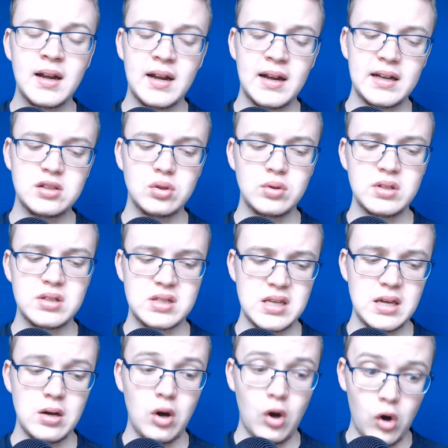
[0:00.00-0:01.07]
until you see
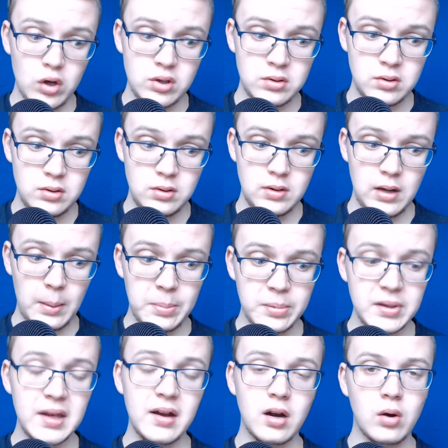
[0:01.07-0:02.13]
it on a
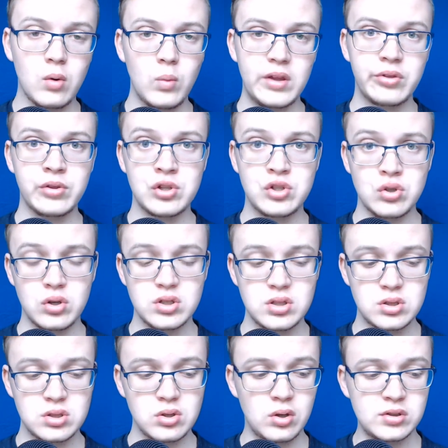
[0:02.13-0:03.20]
player with the shorts and
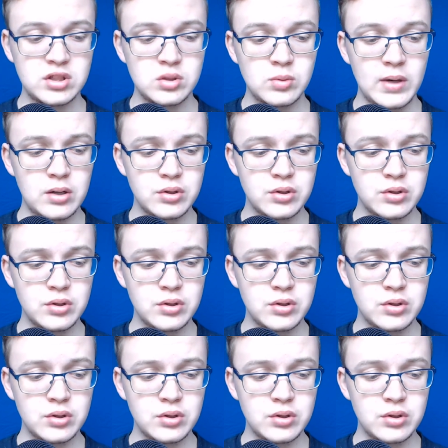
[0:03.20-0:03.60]
socks as well.